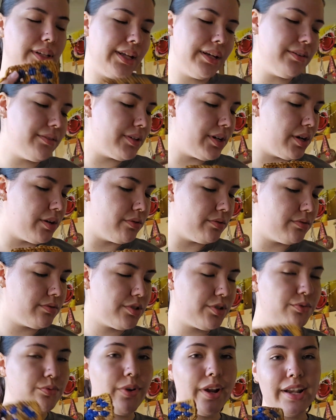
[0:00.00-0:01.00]
I don't know.
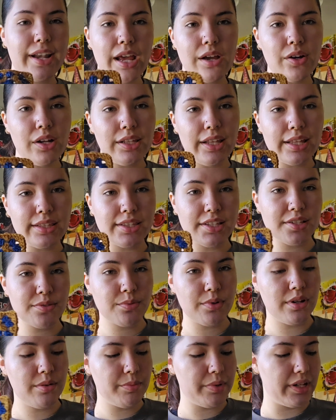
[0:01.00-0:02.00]
So right now I like this
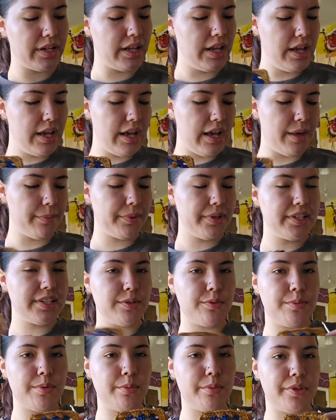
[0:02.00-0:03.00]
one, but I'm gonna see
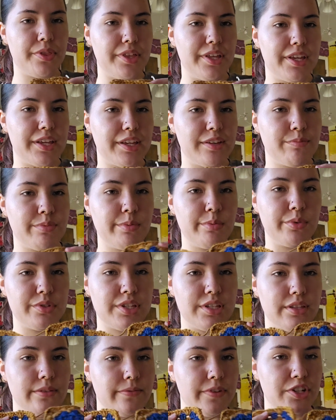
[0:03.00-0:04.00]
what people think, if people
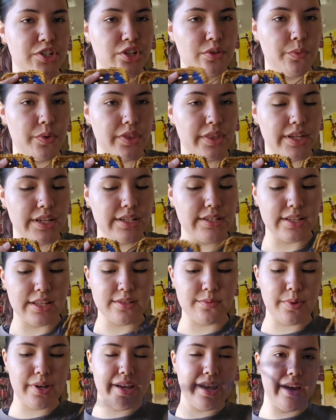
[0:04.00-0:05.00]
see the vision with this.
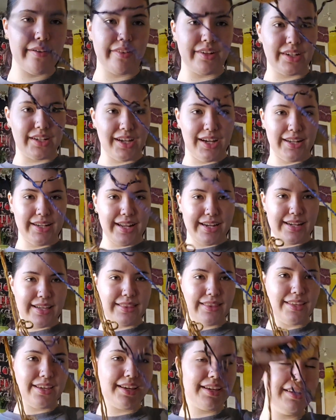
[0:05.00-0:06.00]
That's why I haven't cut
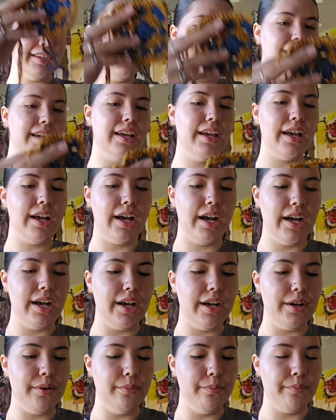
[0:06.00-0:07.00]
anything,
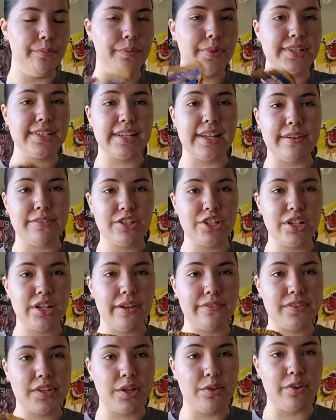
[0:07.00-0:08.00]
because I actually
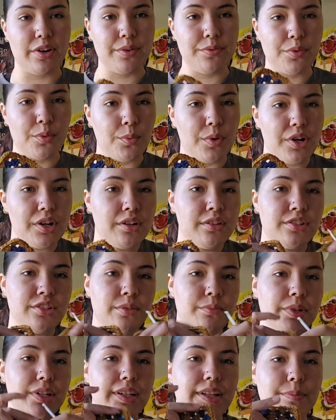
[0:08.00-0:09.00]
have to get ready for work. So
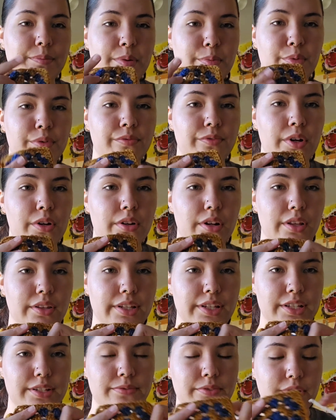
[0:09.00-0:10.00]
I'm gonna let people vote on
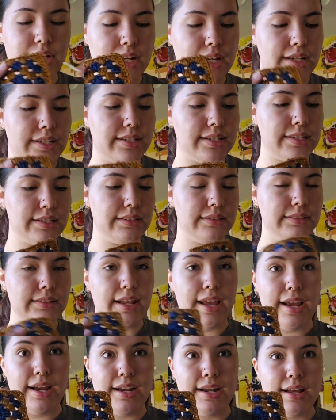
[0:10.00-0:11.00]
this for the next
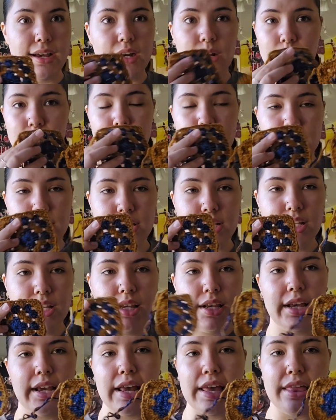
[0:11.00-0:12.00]
8 hours,
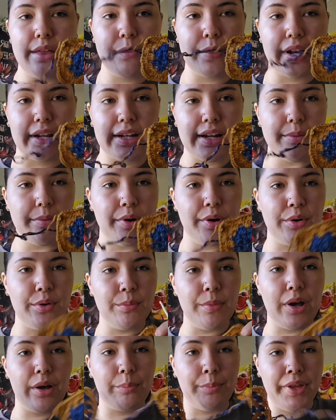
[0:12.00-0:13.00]
and then when I come home
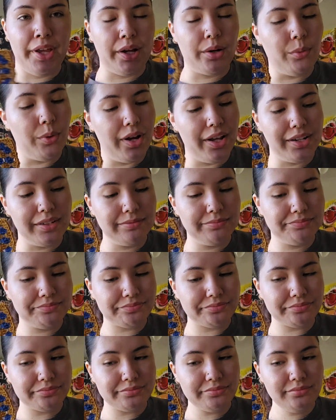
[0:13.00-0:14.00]
I'll pick one
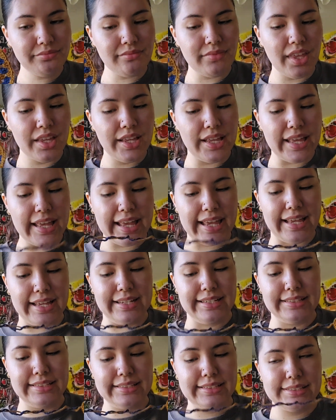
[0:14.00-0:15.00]

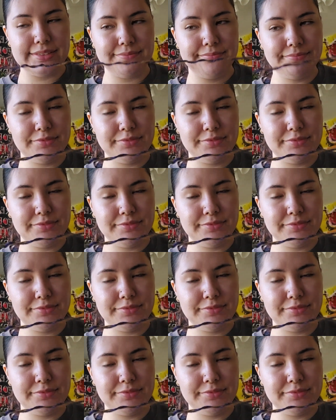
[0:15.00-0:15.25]
and